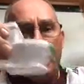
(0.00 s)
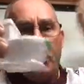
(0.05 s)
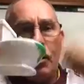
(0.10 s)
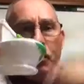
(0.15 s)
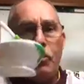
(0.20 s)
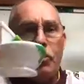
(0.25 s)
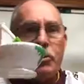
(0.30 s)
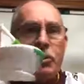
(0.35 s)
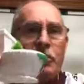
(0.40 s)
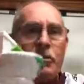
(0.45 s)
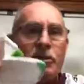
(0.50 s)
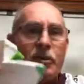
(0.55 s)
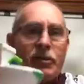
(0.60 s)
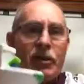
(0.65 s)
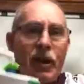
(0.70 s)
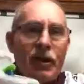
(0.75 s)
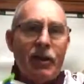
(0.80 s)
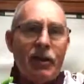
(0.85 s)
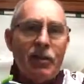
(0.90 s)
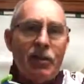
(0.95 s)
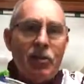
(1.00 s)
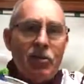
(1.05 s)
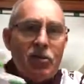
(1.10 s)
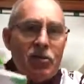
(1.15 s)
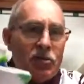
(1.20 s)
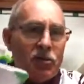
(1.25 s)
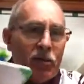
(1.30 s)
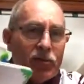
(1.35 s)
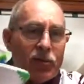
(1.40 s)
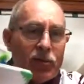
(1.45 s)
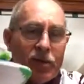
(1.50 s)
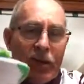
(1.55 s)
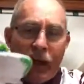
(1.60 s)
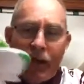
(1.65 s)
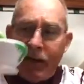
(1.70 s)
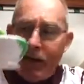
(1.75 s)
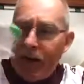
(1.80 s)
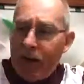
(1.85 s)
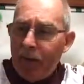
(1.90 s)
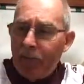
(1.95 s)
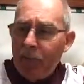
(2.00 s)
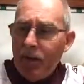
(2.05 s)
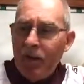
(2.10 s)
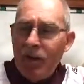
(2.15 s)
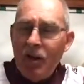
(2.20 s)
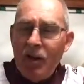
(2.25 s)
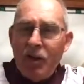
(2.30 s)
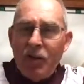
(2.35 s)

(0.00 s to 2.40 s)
So he's in the dunny. He's got the dunny dump.